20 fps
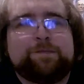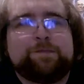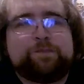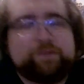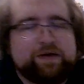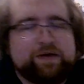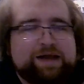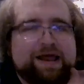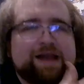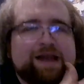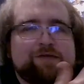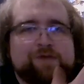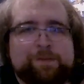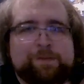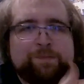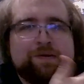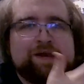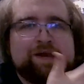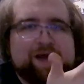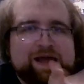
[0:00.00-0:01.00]
But anyway,
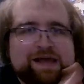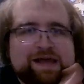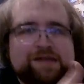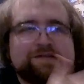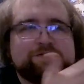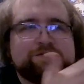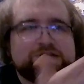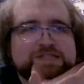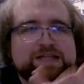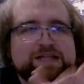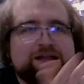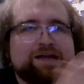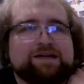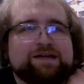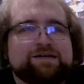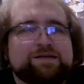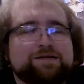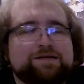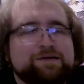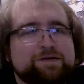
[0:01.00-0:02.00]
but I
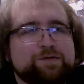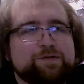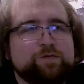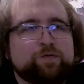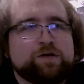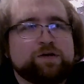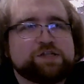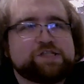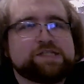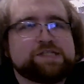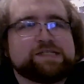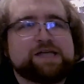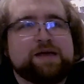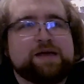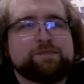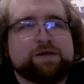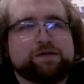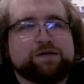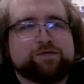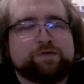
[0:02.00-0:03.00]
understand where she's
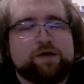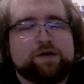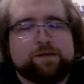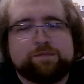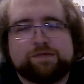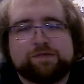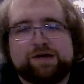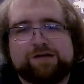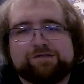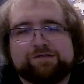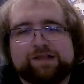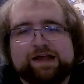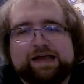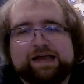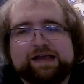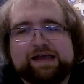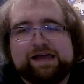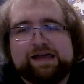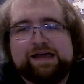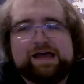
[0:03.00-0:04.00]
coming from of,
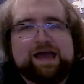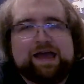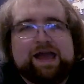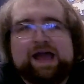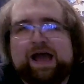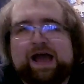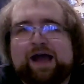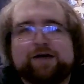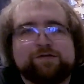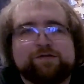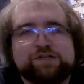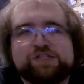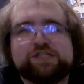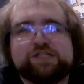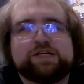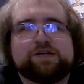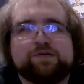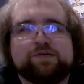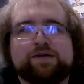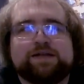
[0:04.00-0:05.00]
like, how is
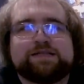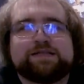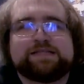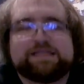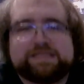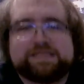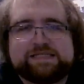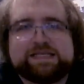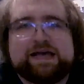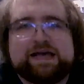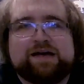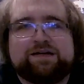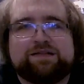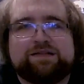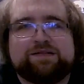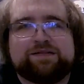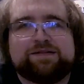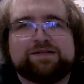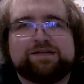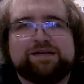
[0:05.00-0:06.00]
she going to
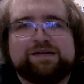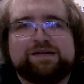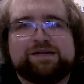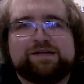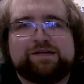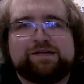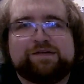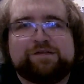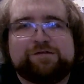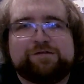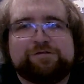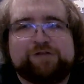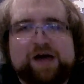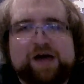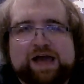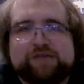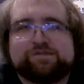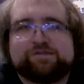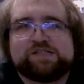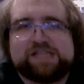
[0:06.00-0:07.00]
sell
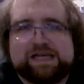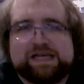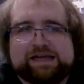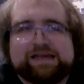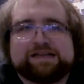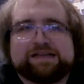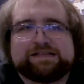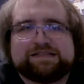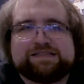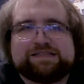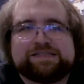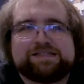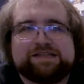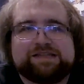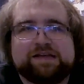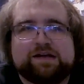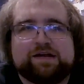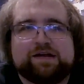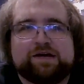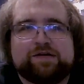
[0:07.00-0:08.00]
5 tickets,
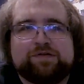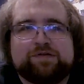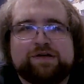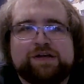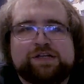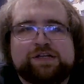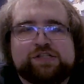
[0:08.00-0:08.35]
you know?